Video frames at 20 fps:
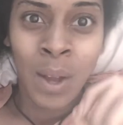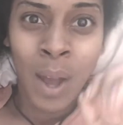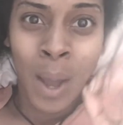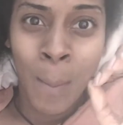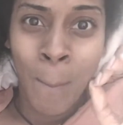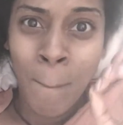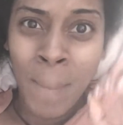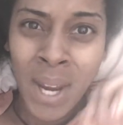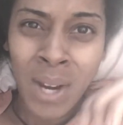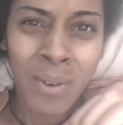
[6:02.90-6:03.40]

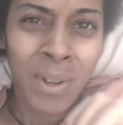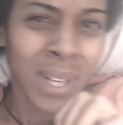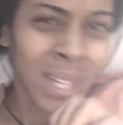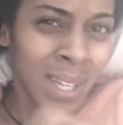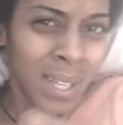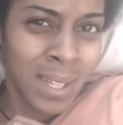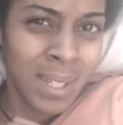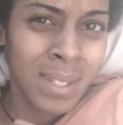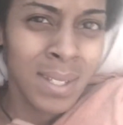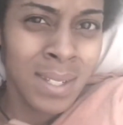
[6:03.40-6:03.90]

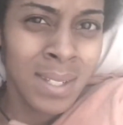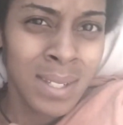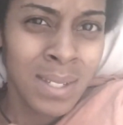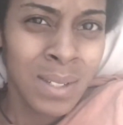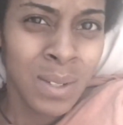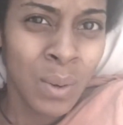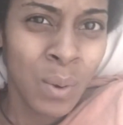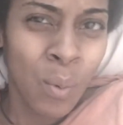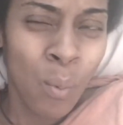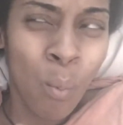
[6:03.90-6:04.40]
Americans?
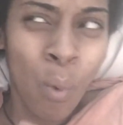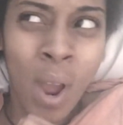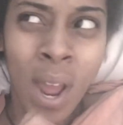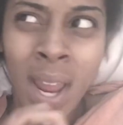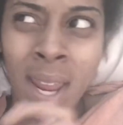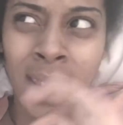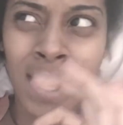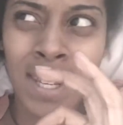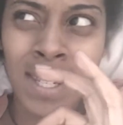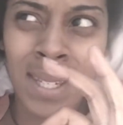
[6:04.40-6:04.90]

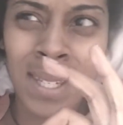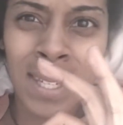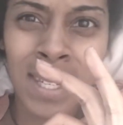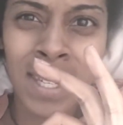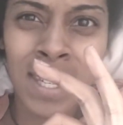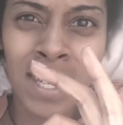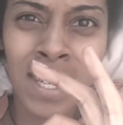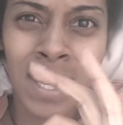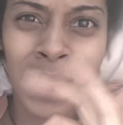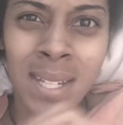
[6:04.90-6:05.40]
Why is
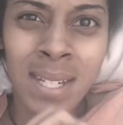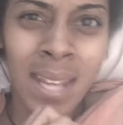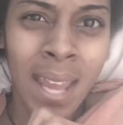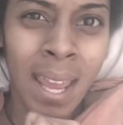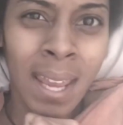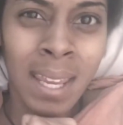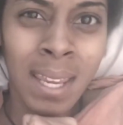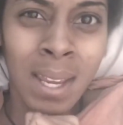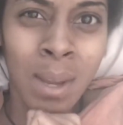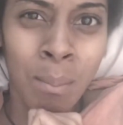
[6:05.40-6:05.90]
he
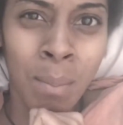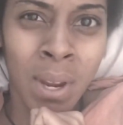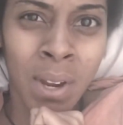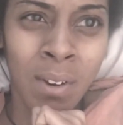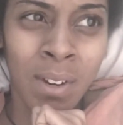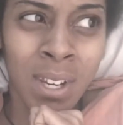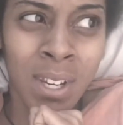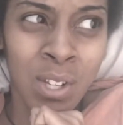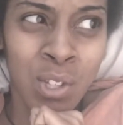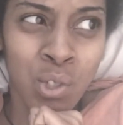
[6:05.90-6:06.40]
attacking
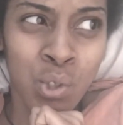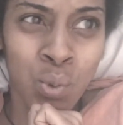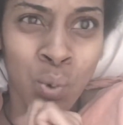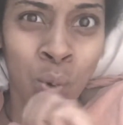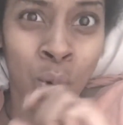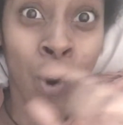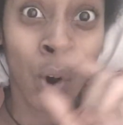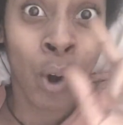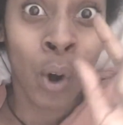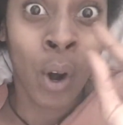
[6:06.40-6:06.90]
Americans who
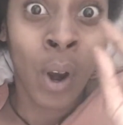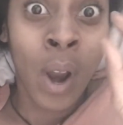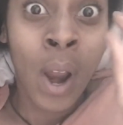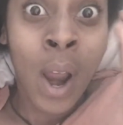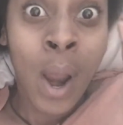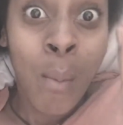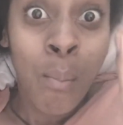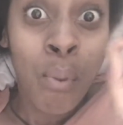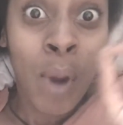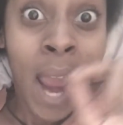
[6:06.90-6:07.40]
are
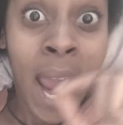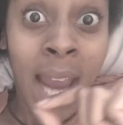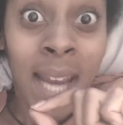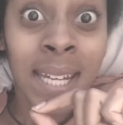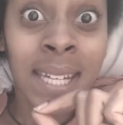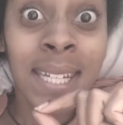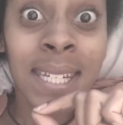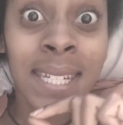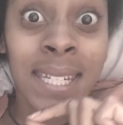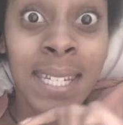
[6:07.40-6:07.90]

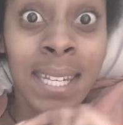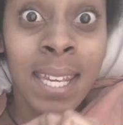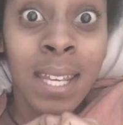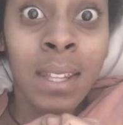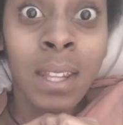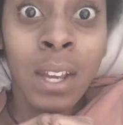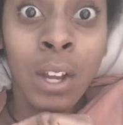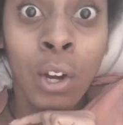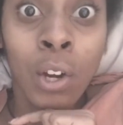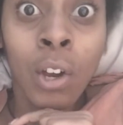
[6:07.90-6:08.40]
practicing
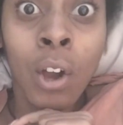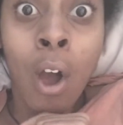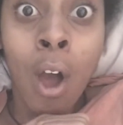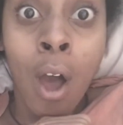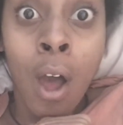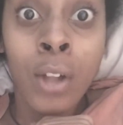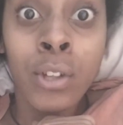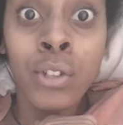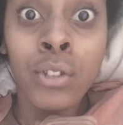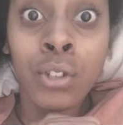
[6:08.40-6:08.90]
their
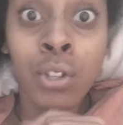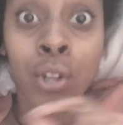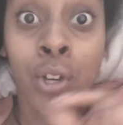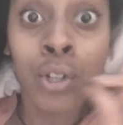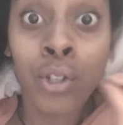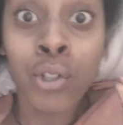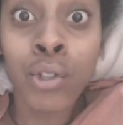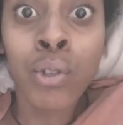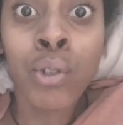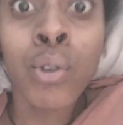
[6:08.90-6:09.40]

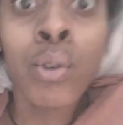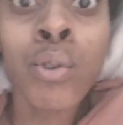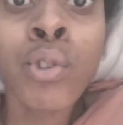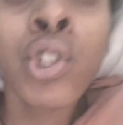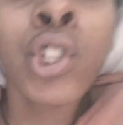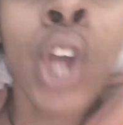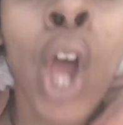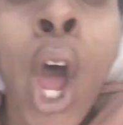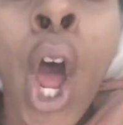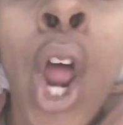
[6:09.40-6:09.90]

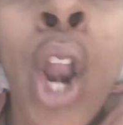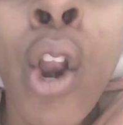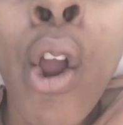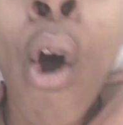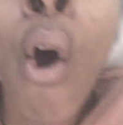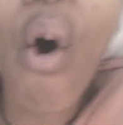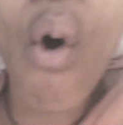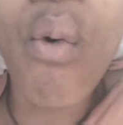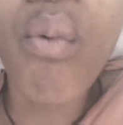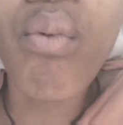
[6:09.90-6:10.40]

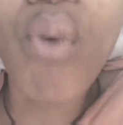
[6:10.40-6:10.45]
constitutional